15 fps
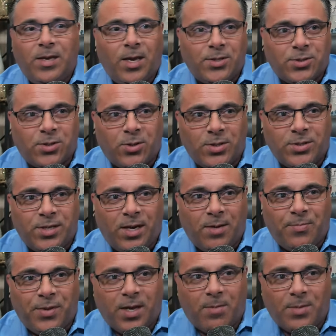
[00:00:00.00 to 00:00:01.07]
It's a good
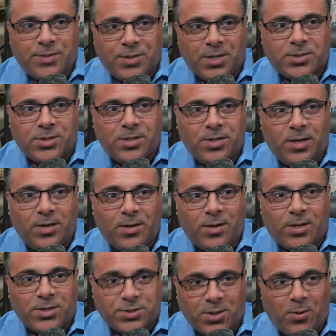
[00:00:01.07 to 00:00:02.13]
damn thing I'm a section uh,
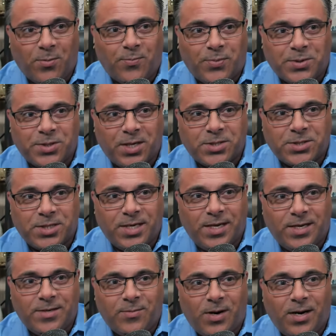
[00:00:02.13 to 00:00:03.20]
consultant for Section
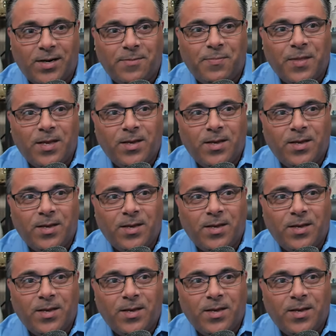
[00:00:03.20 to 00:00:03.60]
8, right?